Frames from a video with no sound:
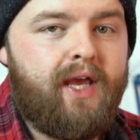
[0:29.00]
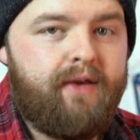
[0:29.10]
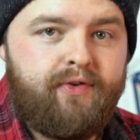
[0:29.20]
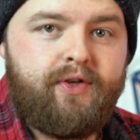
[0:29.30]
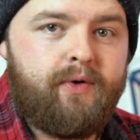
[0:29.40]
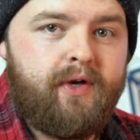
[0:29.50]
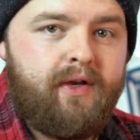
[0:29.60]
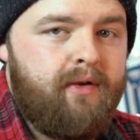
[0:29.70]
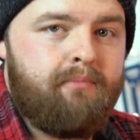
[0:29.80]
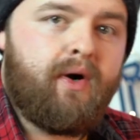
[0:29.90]
If you're new here,
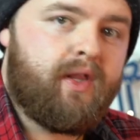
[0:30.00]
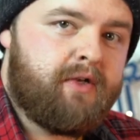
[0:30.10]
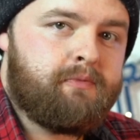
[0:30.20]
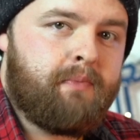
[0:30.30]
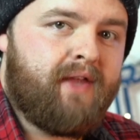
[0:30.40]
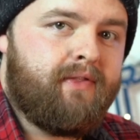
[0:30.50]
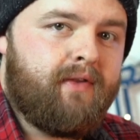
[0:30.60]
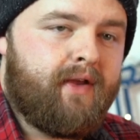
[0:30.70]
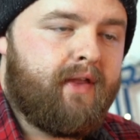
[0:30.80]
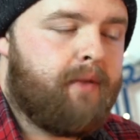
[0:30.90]
my name's Ben
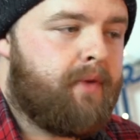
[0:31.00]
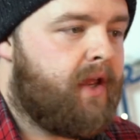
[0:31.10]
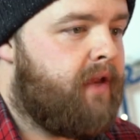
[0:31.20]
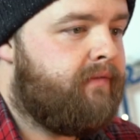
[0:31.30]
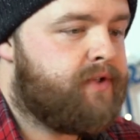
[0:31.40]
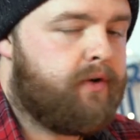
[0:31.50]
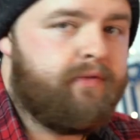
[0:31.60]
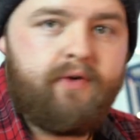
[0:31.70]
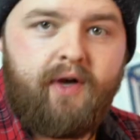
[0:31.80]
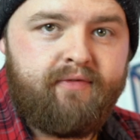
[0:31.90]
and I'm a
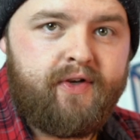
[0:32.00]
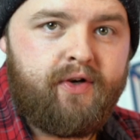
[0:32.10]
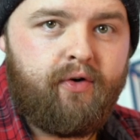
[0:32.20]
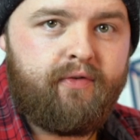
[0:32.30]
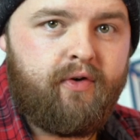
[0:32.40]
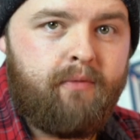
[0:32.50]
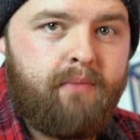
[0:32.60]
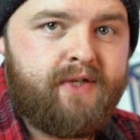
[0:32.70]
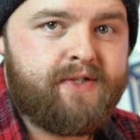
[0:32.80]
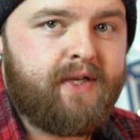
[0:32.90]
photographer and videographer
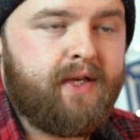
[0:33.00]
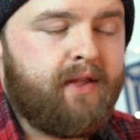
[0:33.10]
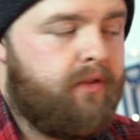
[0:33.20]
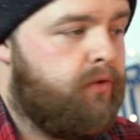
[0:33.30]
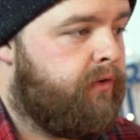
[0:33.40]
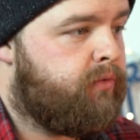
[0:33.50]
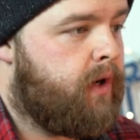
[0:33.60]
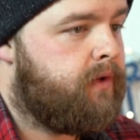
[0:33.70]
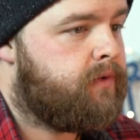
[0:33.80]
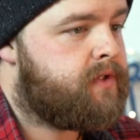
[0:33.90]
based in North
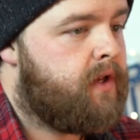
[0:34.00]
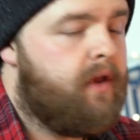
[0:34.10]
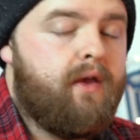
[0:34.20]
Wales.